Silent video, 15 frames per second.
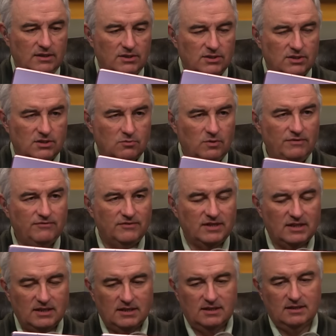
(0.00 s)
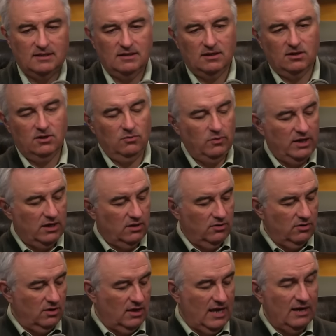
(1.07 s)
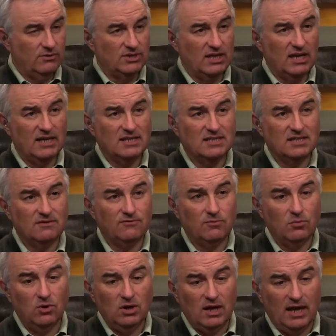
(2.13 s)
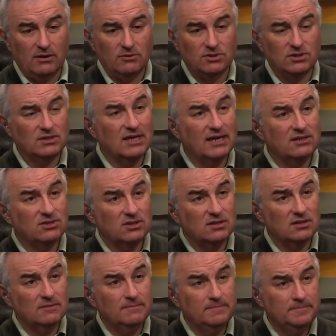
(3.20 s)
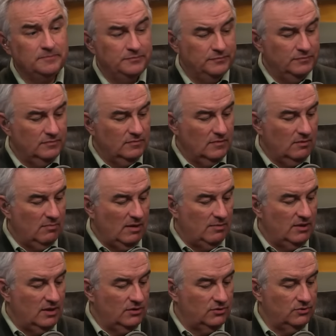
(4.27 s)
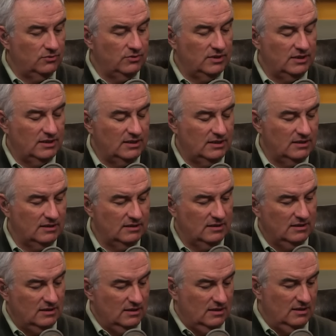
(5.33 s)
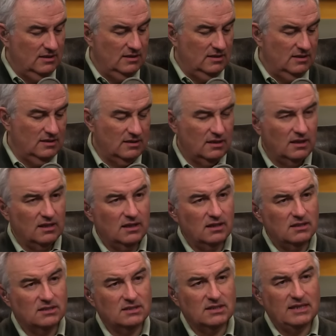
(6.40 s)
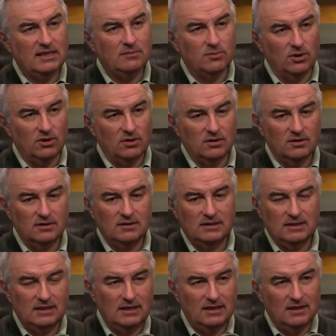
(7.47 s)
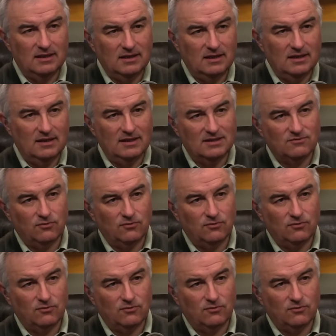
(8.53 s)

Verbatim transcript: Swifty, a good way to learn a language. I'd like to see it for more languages, actually. Maybe they'll do the uh, the little schemer in, in this